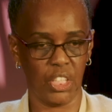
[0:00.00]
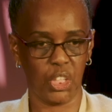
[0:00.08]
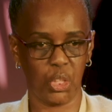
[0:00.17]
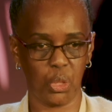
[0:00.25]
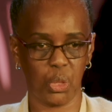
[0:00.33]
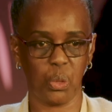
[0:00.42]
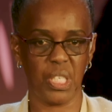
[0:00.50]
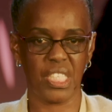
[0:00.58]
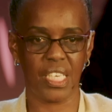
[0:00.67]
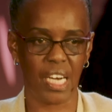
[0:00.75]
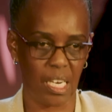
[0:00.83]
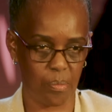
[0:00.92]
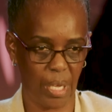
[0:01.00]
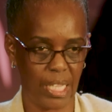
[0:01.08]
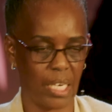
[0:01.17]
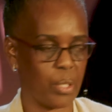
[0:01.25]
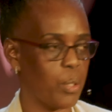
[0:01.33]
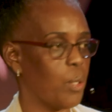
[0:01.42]
Shosho is
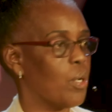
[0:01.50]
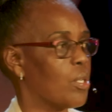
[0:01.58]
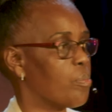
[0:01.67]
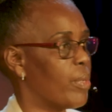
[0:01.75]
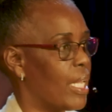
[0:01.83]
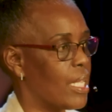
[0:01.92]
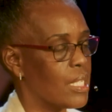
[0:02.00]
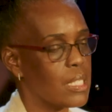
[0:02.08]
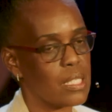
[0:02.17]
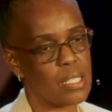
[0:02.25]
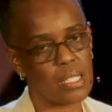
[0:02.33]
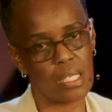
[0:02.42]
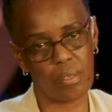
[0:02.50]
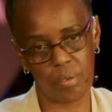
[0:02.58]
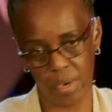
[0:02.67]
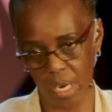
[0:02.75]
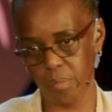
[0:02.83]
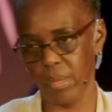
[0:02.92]
grandmother. God bless
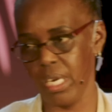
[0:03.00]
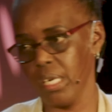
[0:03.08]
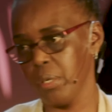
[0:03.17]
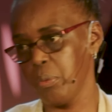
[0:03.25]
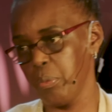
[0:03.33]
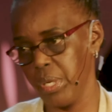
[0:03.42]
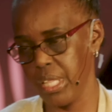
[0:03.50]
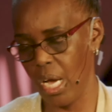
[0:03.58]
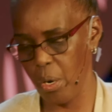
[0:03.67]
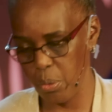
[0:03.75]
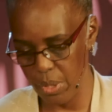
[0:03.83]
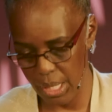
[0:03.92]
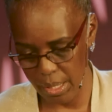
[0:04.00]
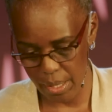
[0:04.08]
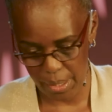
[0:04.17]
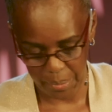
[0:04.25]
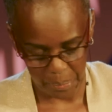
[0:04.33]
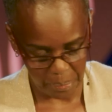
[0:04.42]
grandma with her own
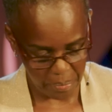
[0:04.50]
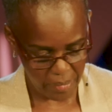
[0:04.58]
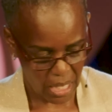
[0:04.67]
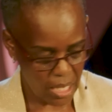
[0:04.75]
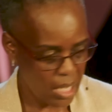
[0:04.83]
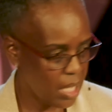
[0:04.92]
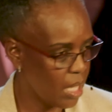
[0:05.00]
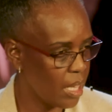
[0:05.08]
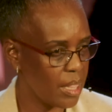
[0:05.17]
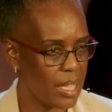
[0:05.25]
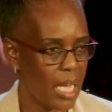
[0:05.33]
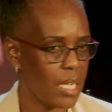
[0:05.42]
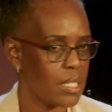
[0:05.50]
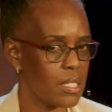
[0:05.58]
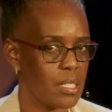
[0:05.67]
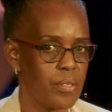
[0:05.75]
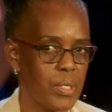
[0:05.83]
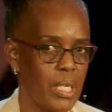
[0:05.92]
car.
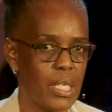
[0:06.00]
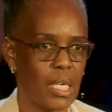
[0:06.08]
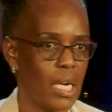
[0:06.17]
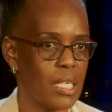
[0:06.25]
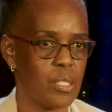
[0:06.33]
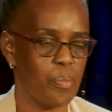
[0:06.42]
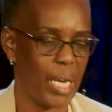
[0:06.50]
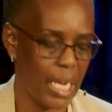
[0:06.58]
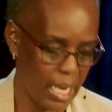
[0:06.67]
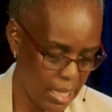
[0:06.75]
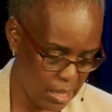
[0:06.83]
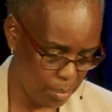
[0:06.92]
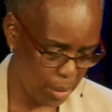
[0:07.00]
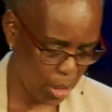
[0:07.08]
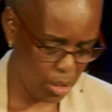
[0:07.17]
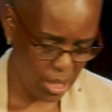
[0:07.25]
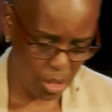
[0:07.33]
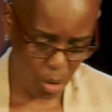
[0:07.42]
That really cut my heart
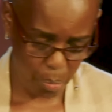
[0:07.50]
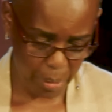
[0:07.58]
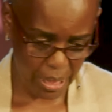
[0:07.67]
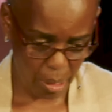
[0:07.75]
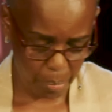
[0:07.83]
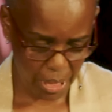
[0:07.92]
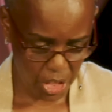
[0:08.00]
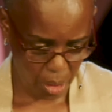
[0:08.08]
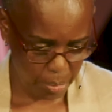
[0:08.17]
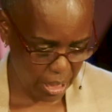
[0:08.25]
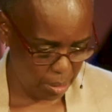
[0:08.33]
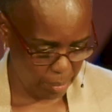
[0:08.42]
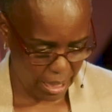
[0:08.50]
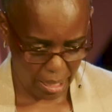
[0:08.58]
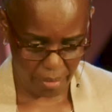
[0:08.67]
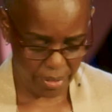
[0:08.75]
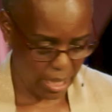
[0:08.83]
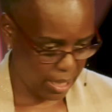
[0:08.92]
because it opened up a chapter in my
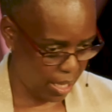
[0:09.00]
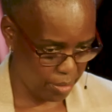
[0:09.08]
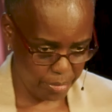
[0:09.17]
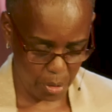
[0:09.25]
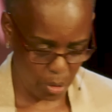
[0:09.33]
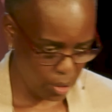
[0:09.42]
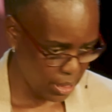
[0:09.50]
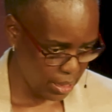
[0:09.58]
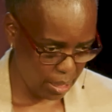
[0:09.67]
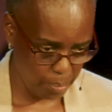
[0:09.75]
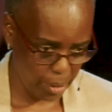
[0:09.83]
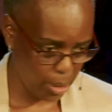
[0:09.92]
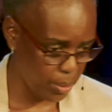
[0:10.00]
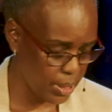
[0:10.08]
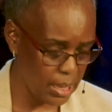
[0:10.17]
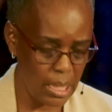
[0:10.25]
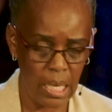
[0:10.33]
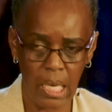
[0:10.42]
life that I had forgotten
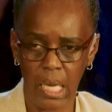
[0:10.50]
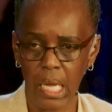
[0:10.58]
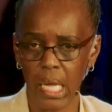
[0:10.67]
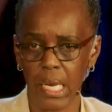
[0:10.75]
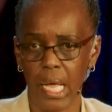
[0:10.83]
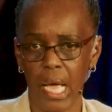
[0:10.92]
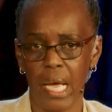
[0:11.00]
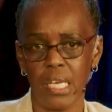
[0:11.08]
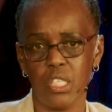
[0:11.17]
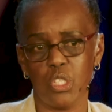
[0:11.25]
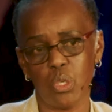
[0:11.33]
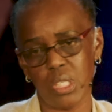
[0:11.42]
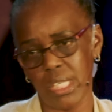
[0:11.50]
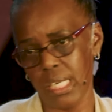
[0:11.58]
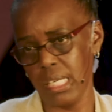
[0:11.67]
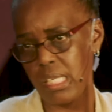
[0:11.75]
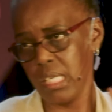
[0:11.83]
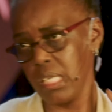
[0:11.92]
about, and I had
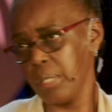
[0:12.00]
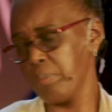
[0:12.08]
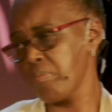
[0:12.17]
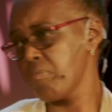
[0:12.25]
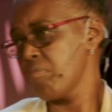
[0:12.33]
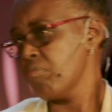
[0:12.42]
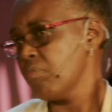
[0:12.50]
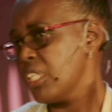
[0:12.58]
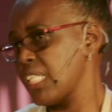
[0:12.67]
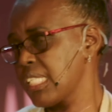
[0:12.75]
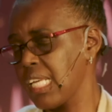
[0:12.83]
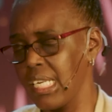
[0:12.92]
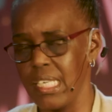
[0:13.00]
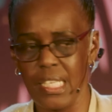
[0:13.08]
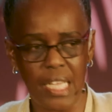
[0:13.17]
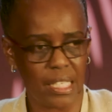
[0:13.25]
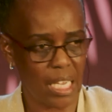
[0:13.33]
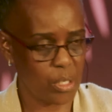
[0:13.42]
totally decided
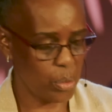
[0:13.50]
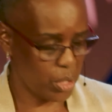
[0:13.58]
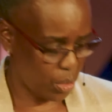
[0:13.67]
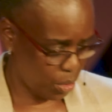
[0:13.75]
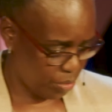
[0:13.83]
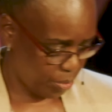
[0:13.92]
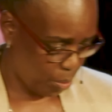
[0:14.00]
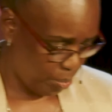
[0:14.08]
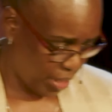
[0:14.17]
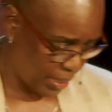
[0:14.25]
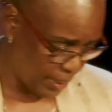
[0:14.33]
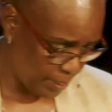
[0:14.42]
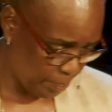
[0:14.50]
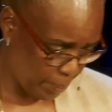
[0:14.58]
that that was not for me.